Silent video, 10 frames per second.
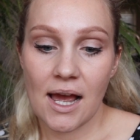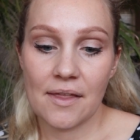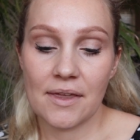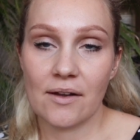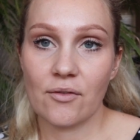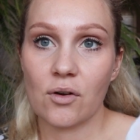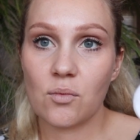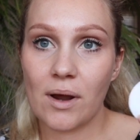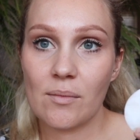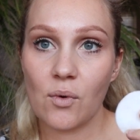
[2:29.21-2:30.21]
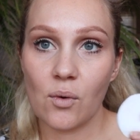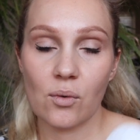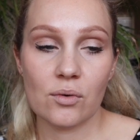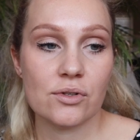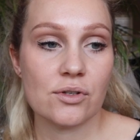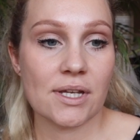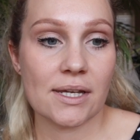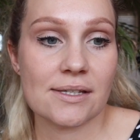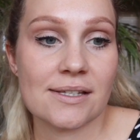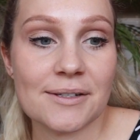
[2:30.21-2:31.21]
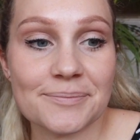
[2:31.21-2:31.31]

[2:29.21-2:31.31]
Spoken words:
and then I've got one more to test.